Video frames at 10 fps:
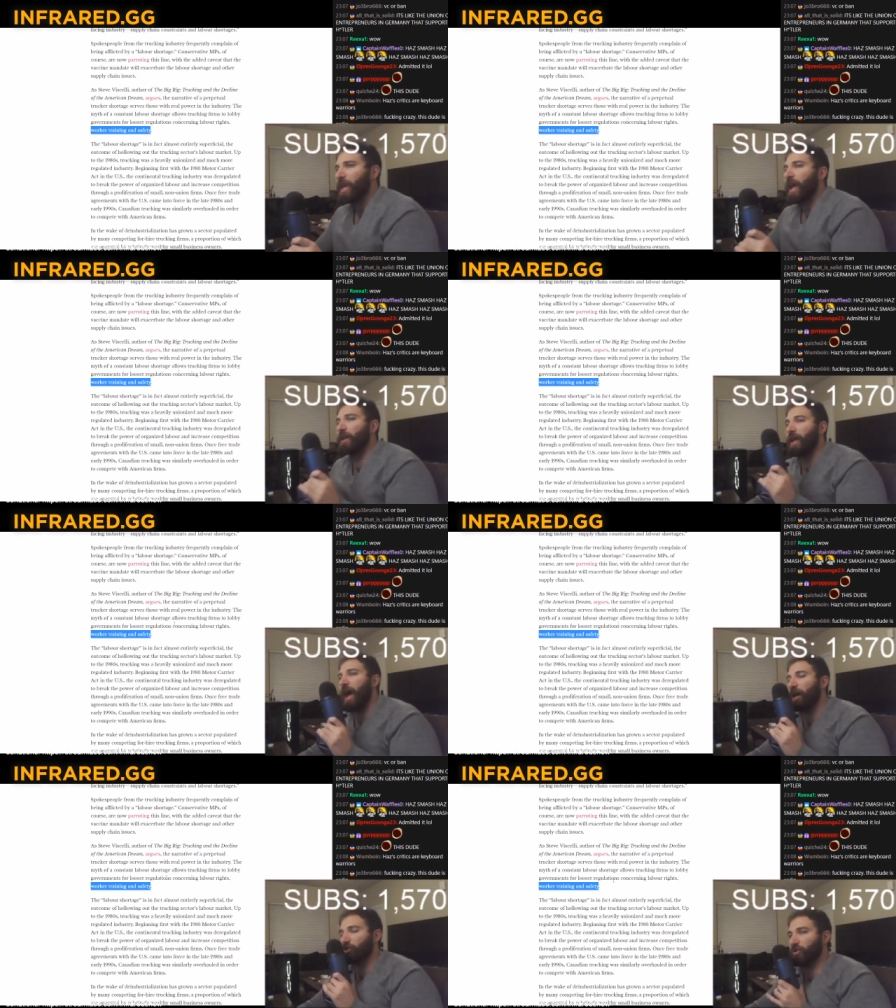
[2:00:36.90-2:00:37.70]
And
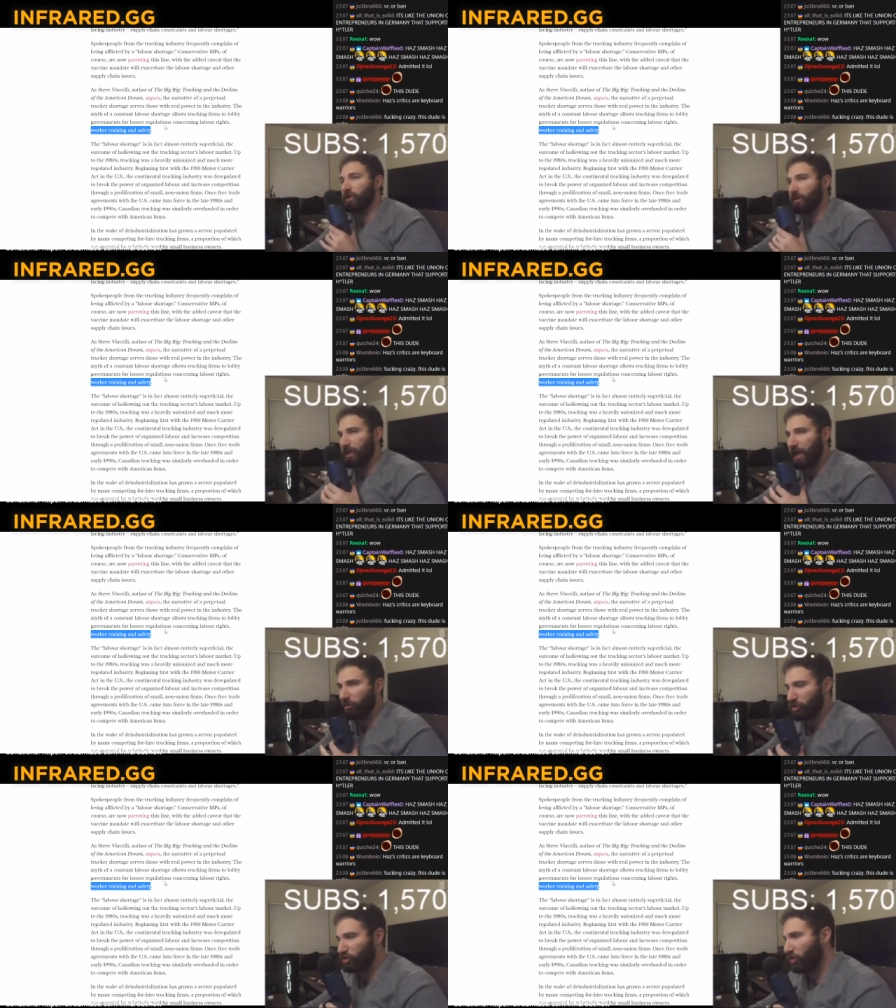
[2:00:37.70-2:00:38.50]
actually, the
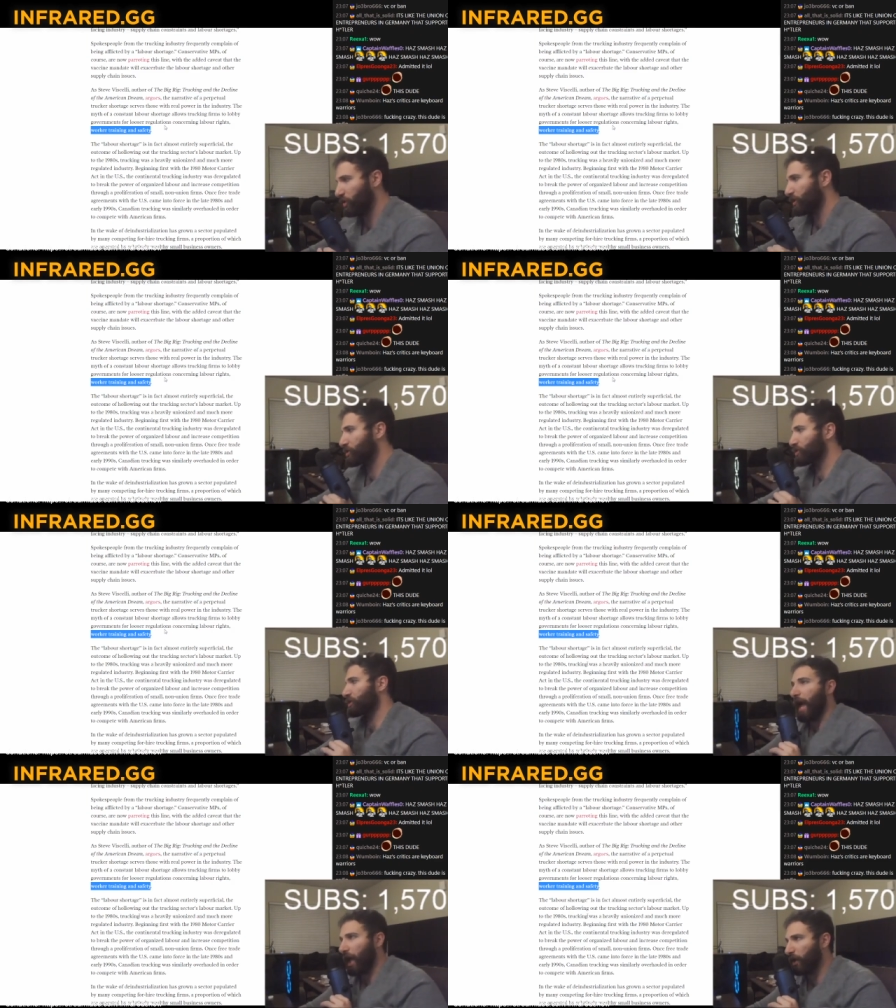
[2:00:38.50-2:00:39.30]
labor
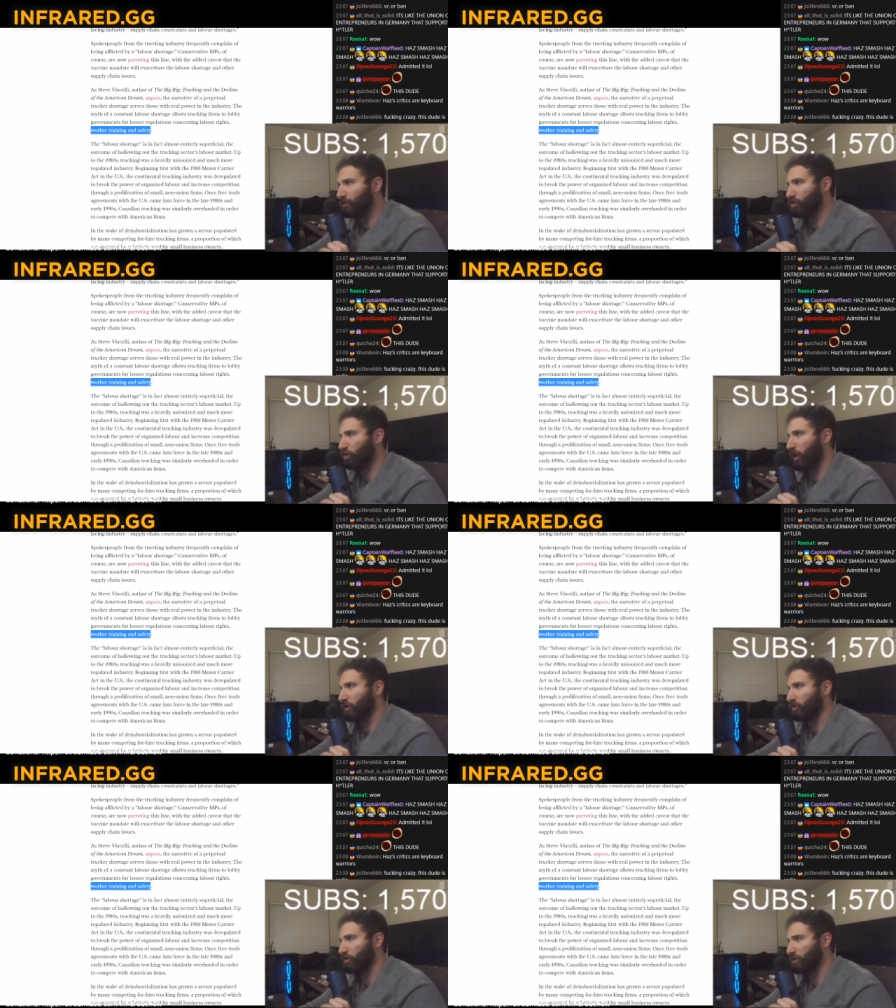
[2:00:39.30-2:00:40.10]
shortage helps
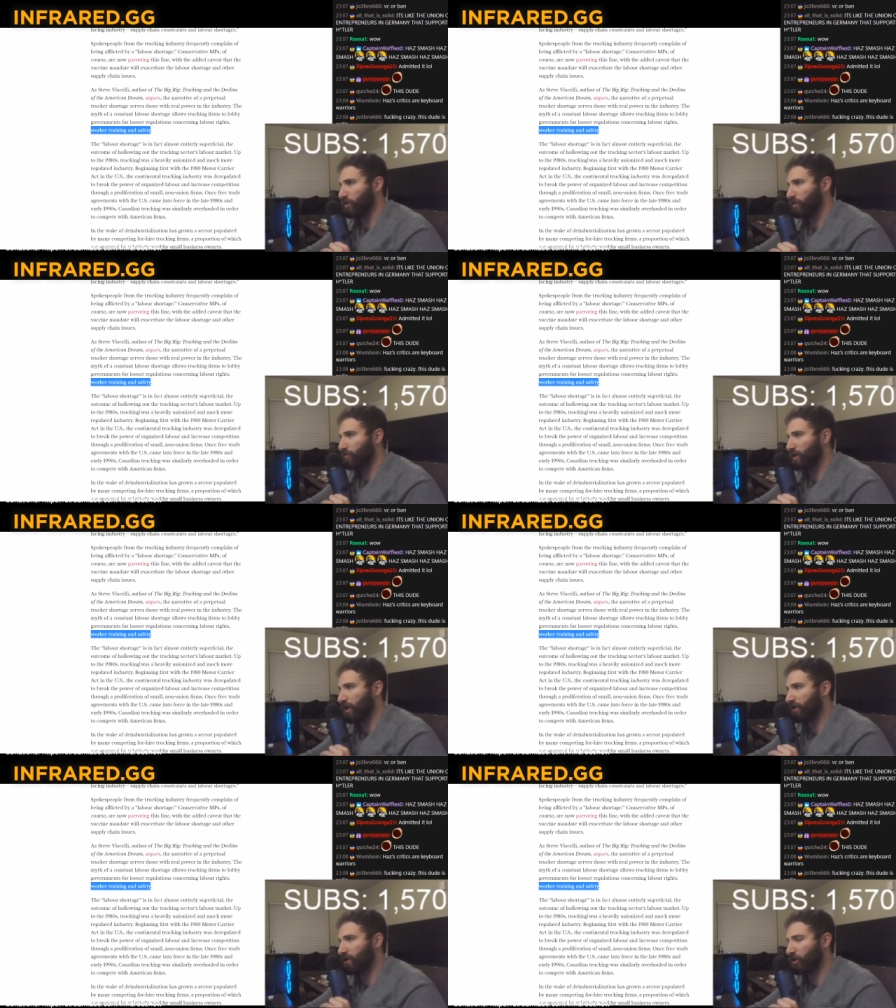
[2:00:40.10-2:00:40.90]
truckers
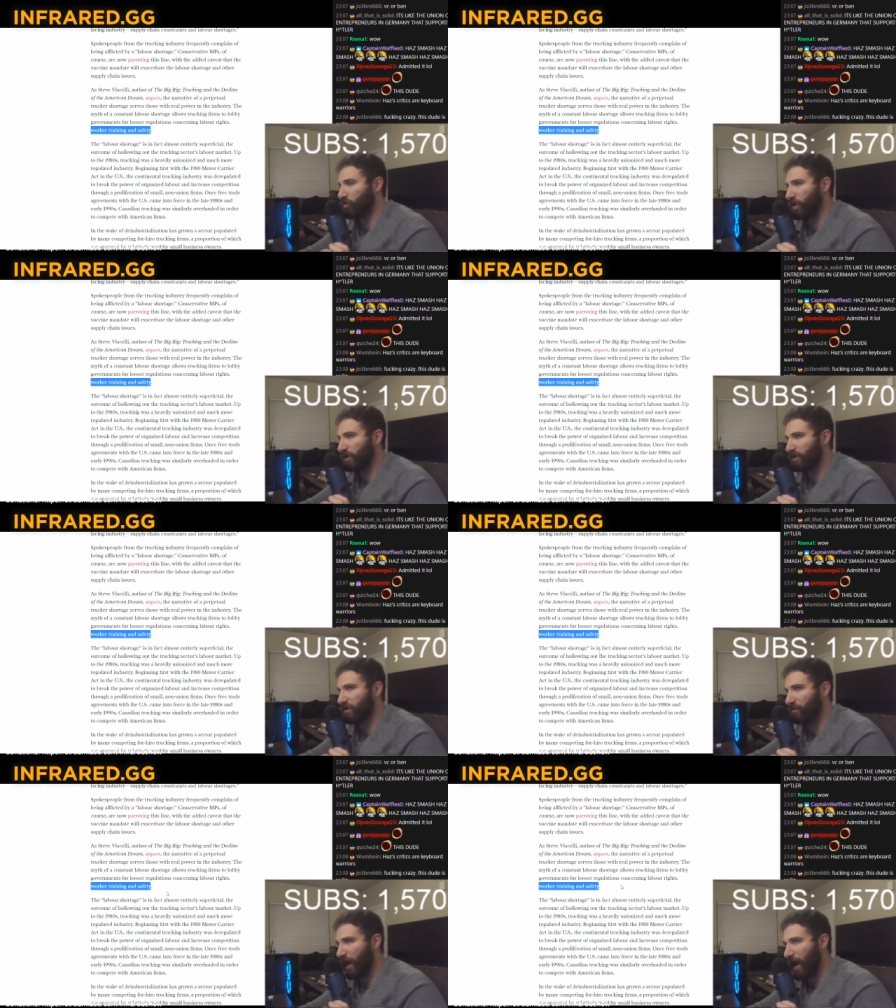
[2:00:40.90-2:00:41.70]
because it increases
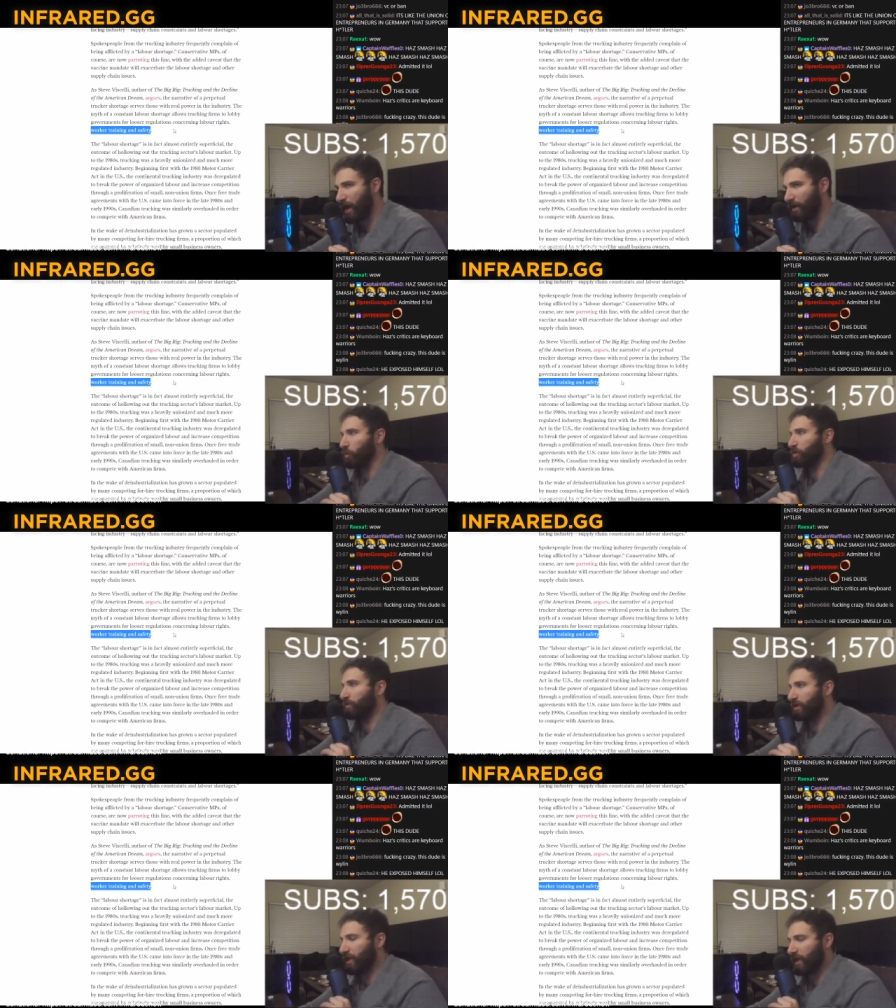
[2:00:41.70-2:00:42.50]
demand, which
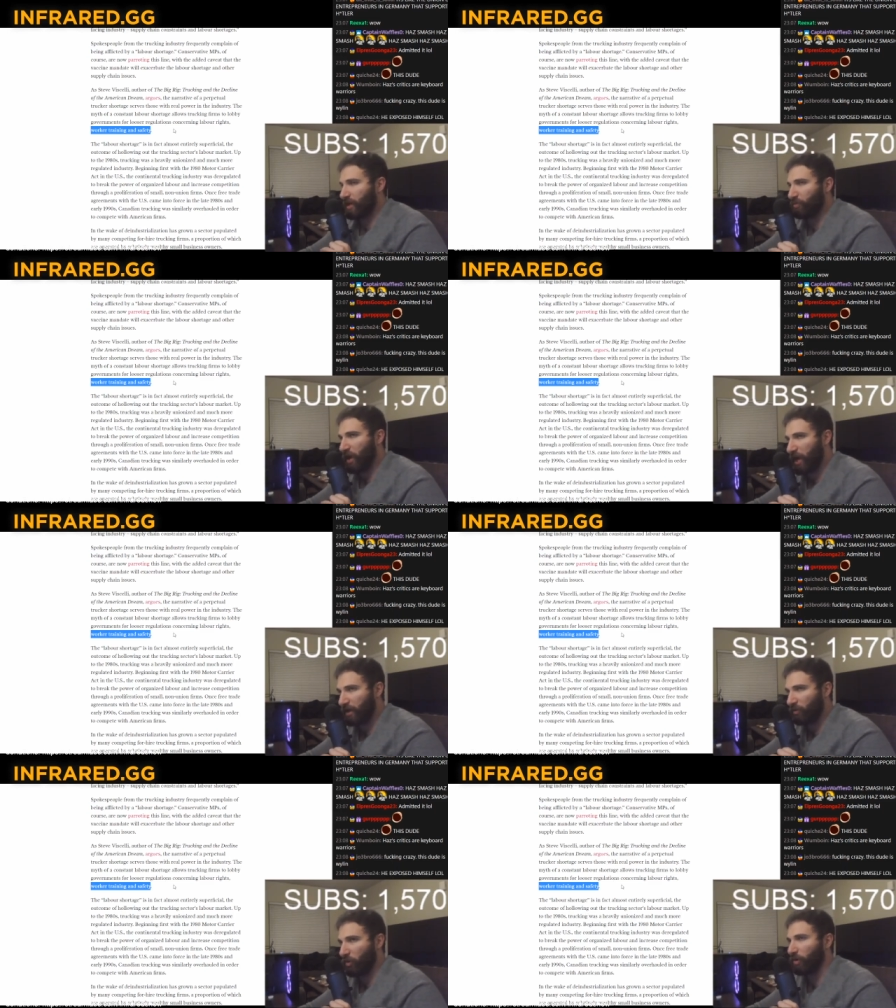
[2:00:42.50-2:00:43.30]
means they get
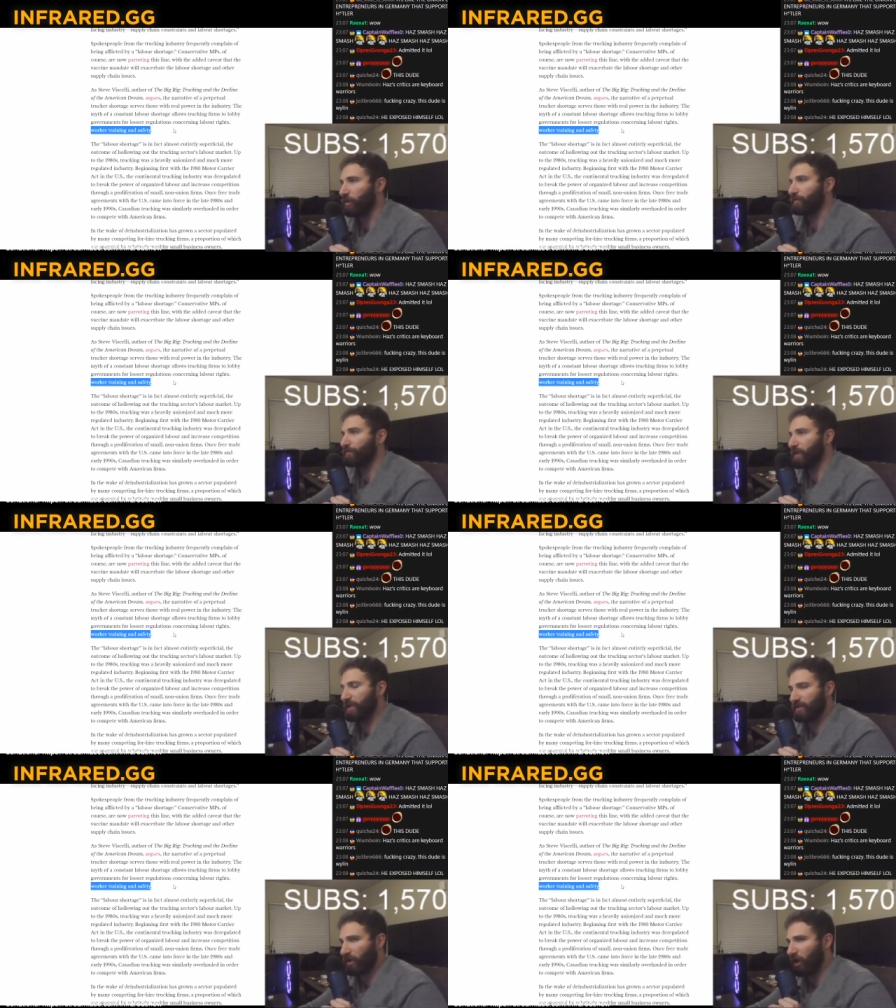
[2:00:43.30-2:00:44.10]
paid more
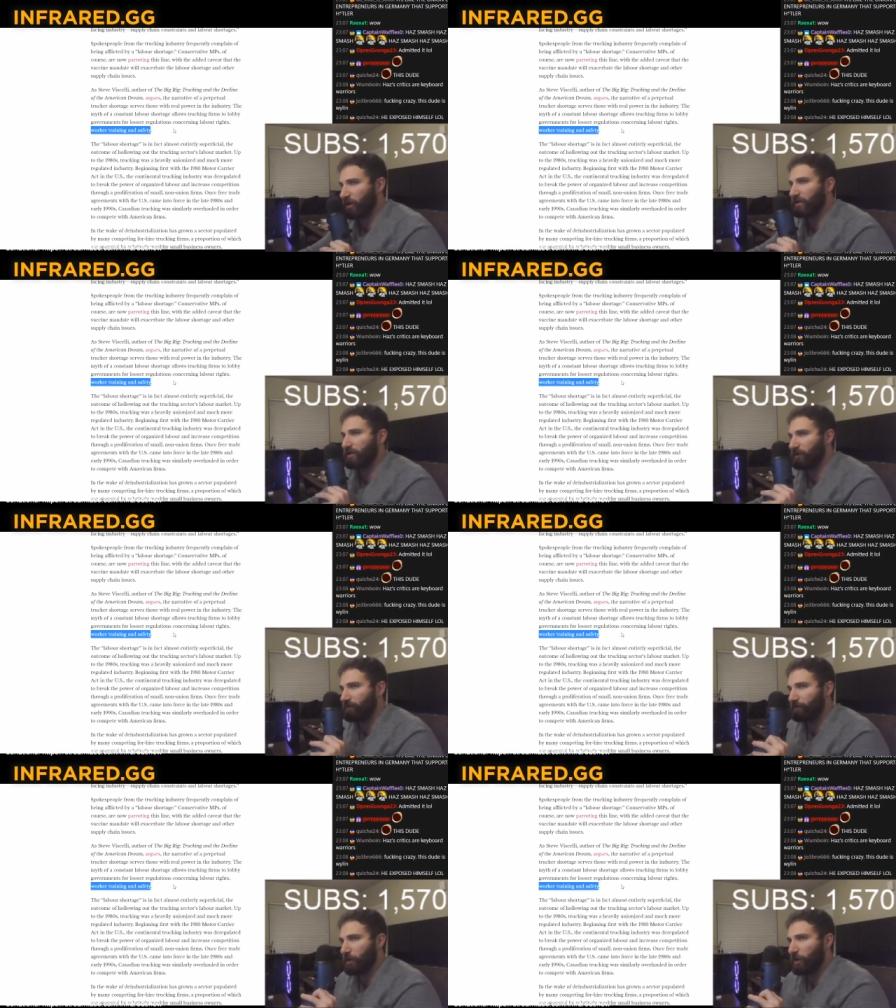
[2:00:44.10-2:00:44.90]
as long as,
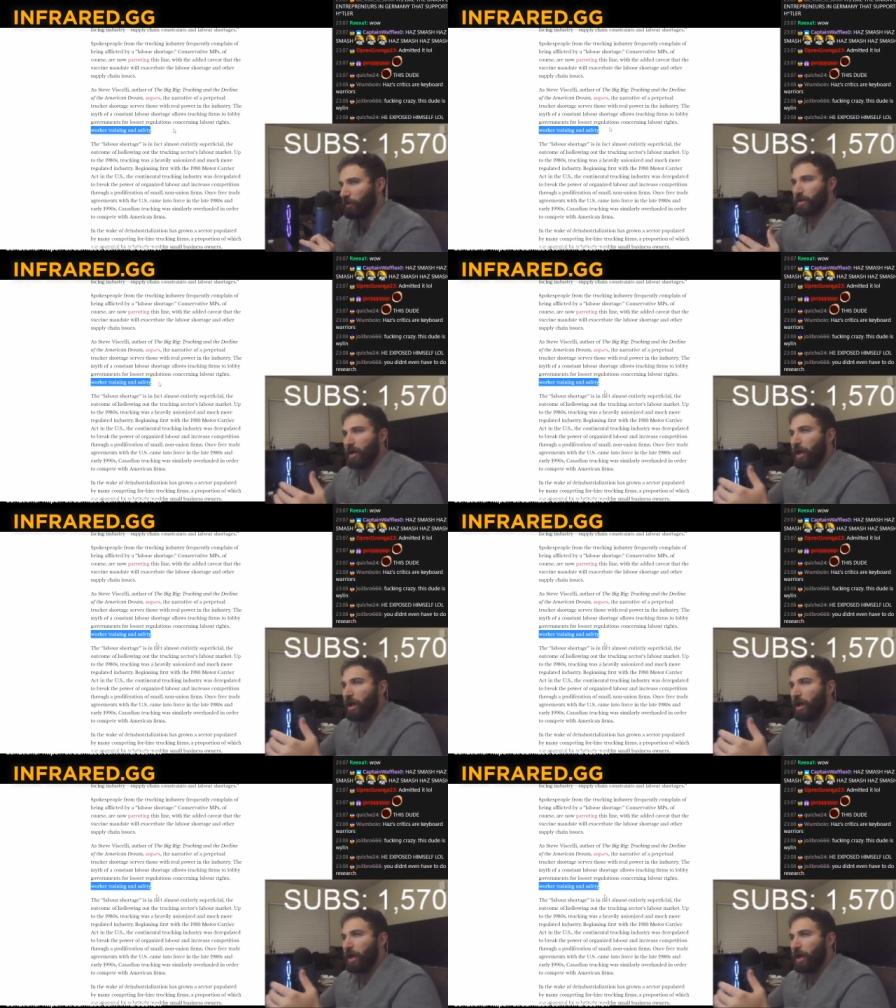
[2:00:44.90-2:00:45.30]
you know,